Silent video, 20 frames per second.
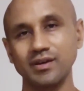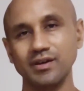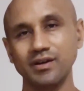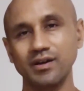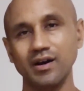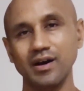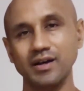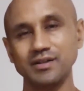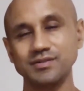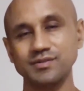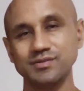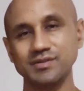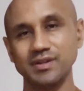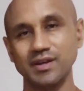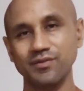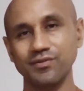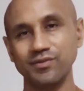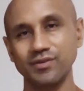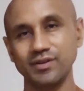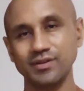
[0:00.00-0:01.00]
cause of
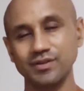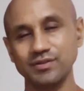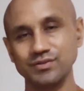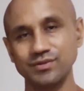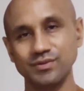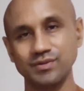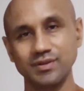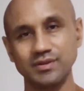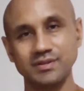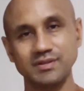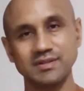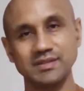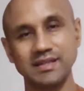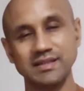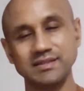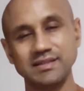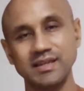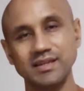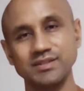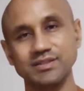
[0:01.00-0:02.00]
suffering, the truth of the
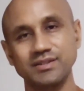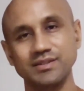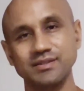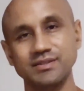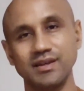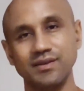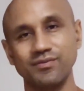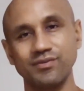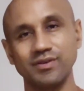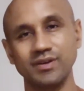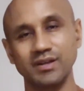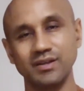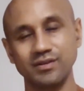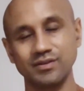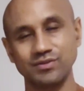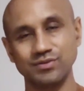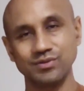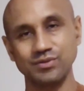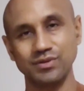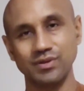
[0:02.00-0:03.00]
cessation of suffering,
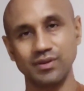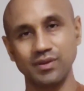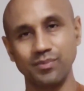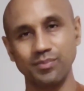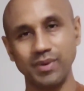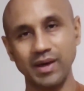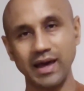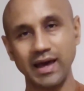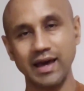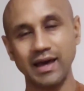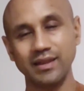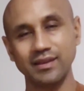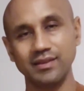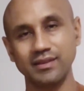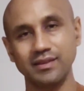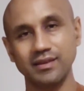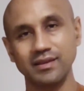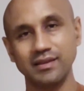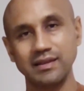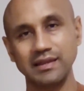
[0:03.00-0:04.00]
and the truth of the
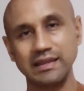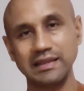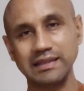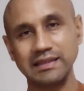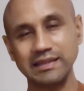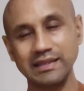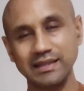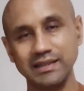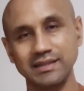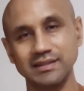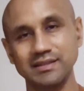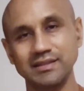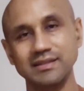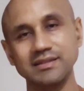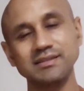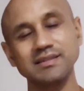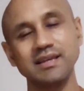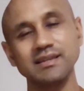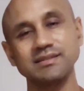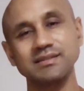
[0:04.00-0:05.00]
path leading to
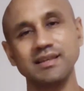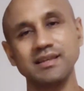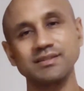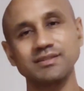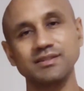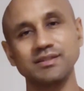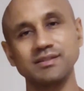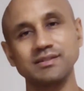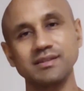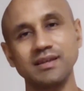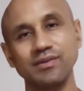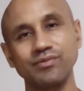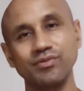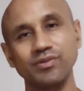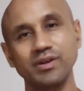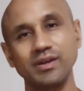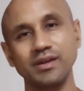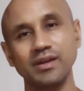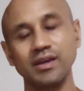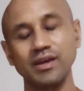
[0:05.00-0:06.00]
the cessation of
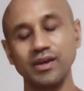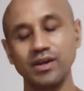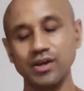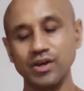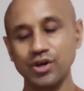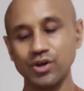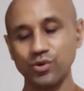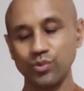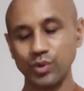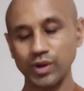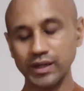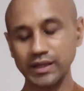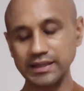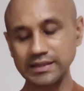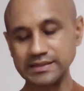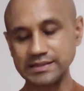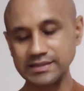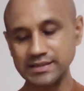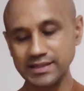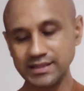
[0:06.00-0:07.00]
suffering. One
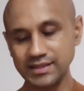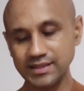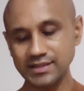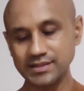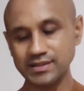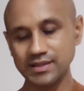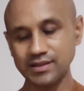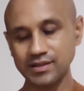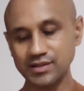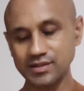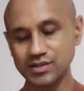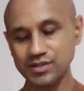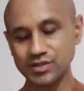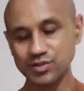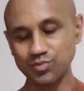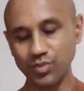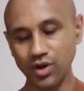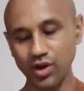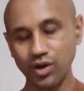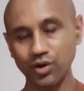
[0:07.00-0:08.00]
can see these in the
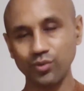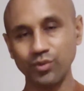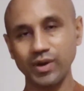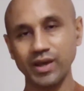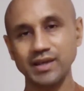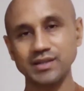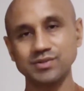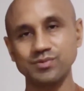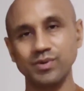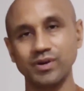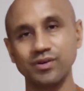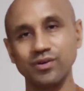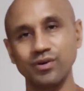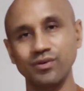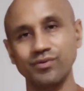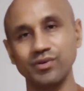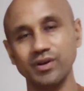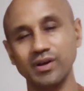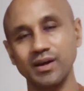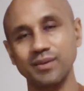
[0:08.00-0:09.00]
small ways one
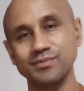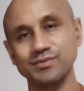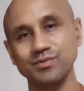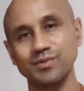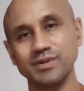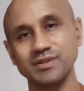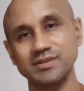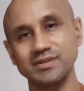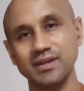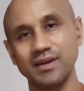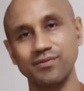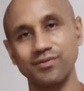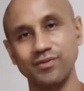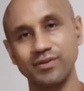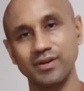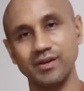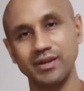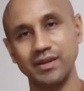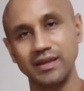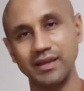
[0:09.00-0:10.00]
overcomes one's
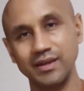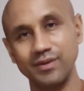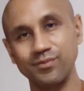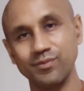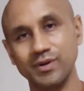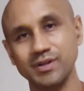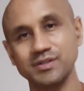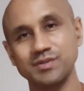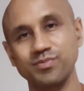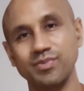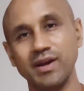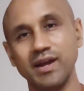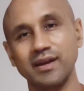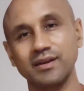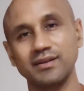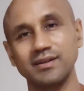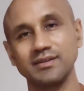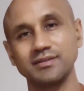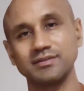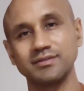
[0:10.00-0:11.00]
suffering in one's
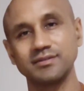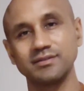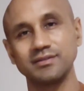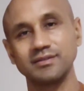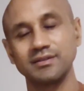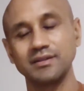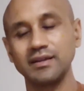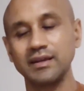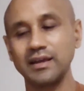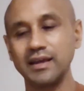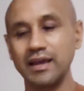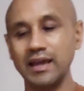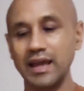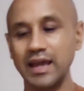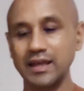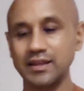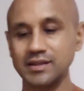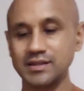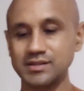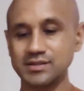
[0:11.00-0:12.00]
practice.
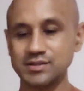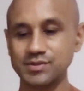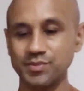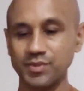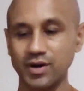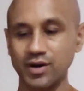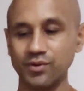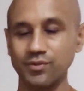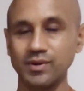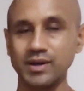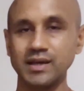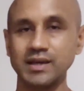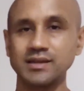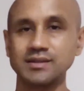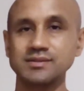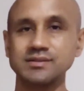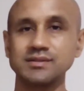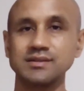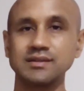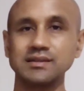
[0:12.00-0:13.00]
And these small
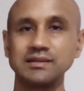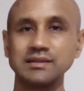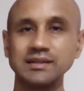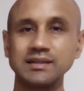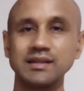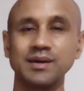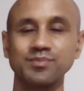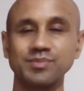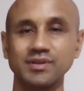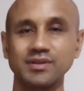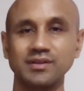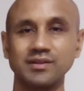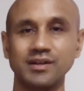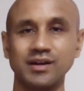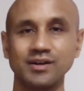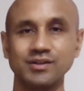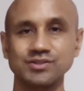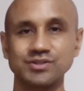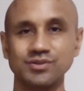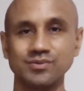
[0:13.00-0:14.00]
ways lead up to the
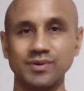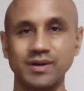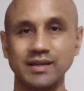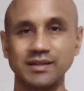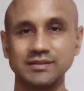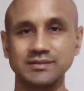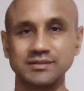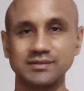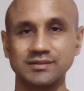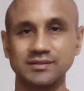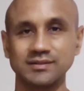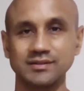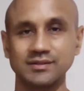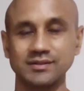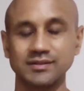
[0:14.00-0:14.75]
larger ways.